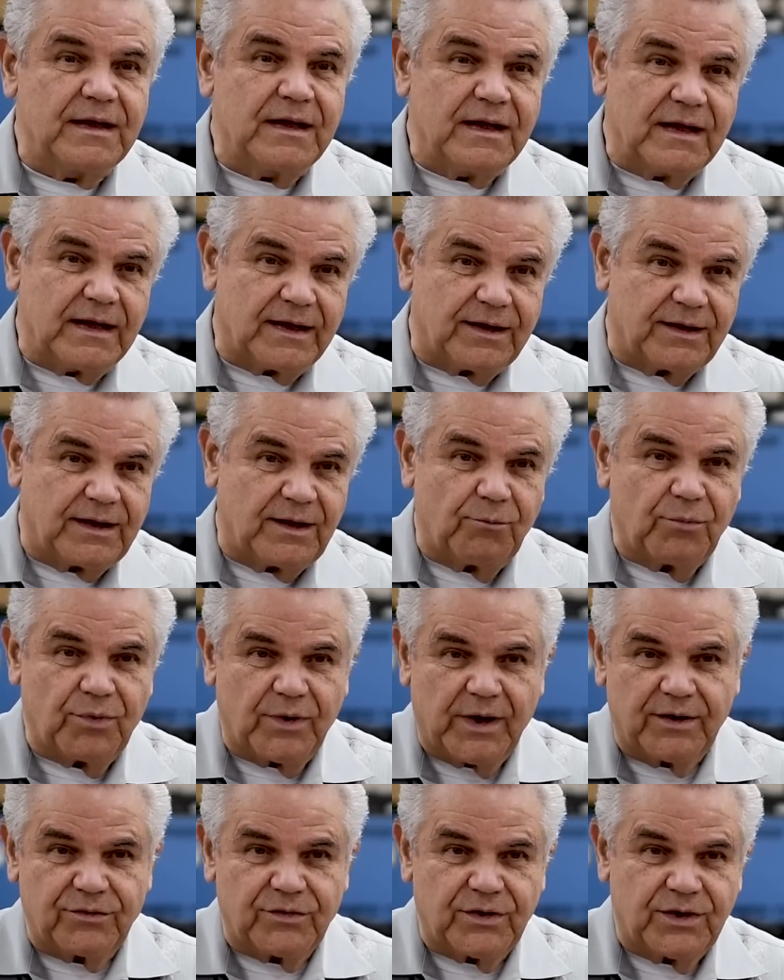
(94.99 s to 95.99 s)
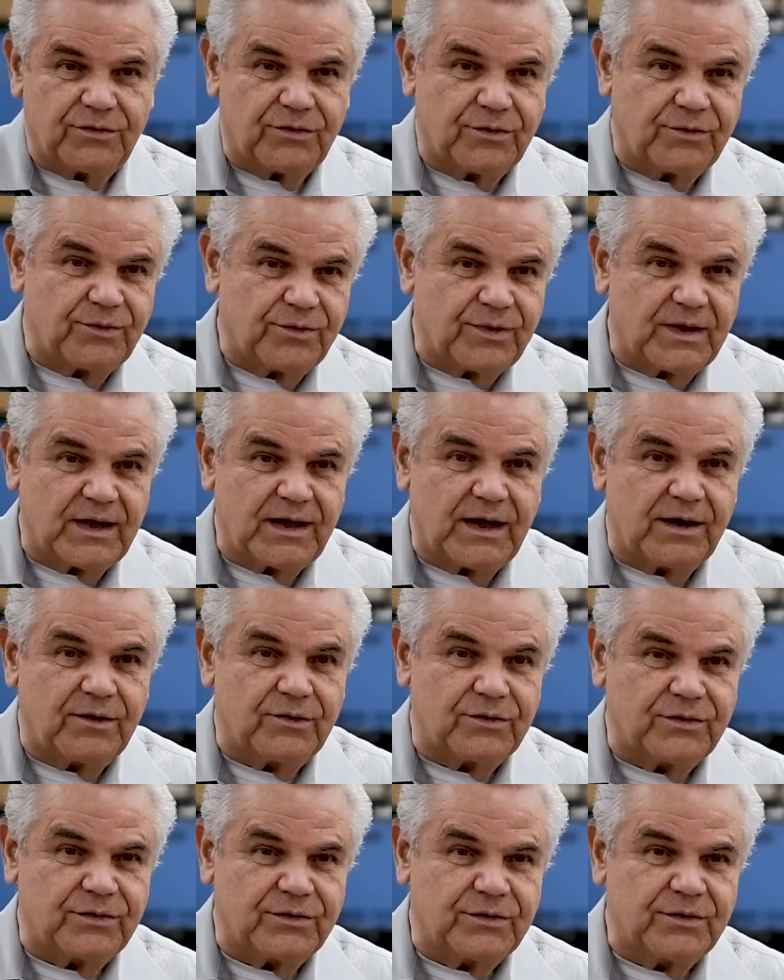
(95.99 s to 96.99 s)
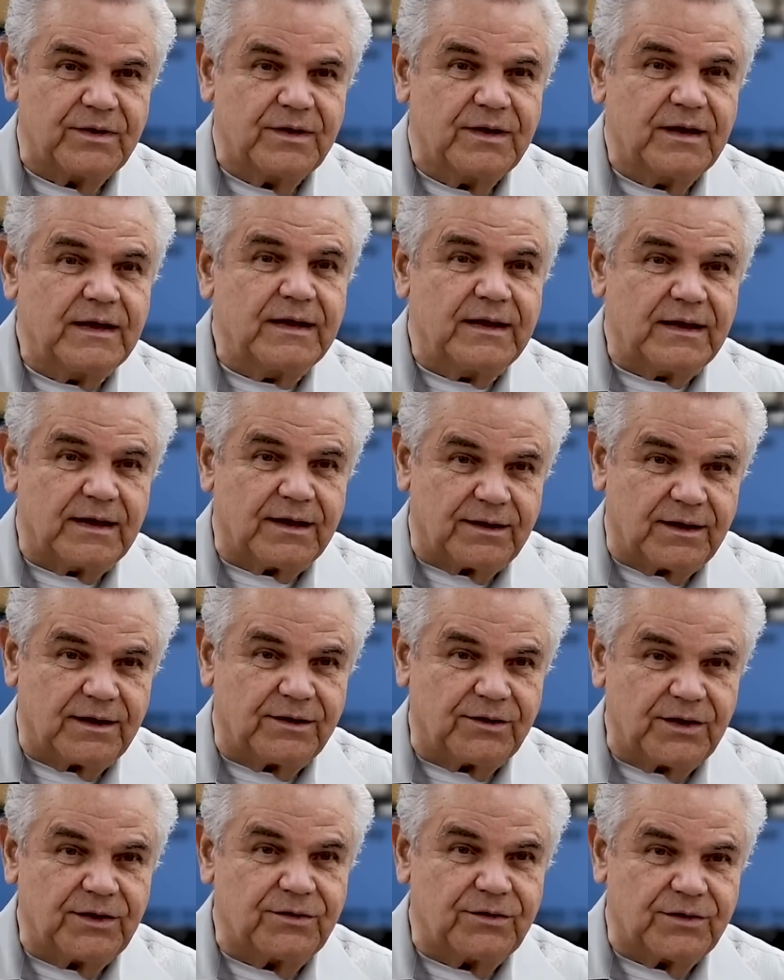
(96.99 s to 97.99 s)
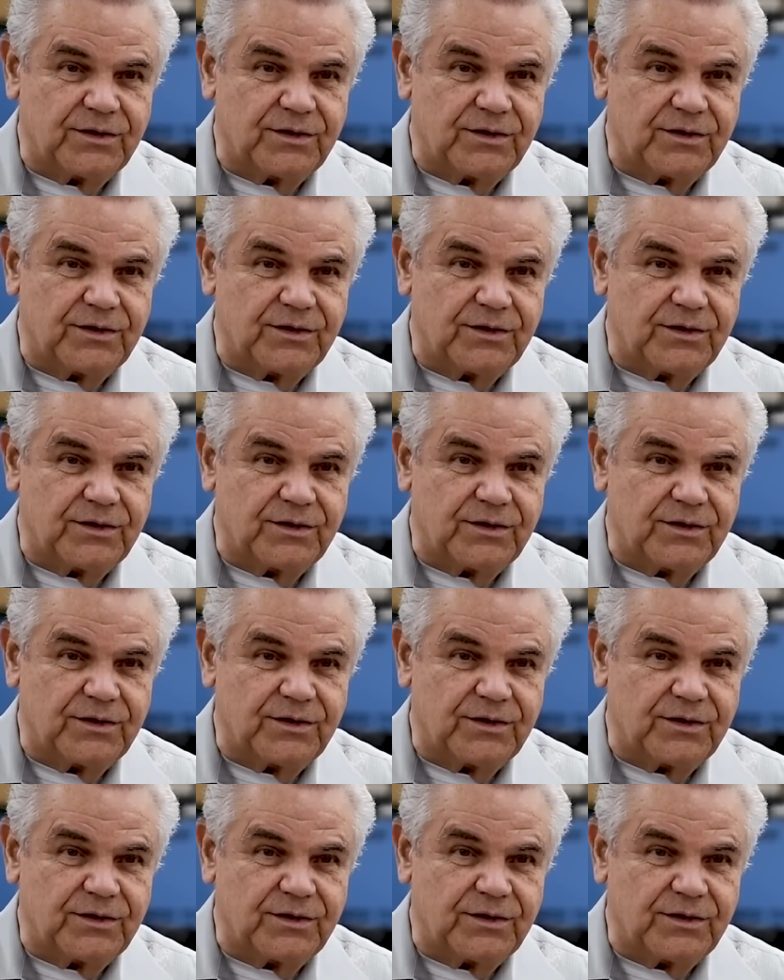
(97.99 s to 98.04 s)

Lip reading: and then process through the house, and then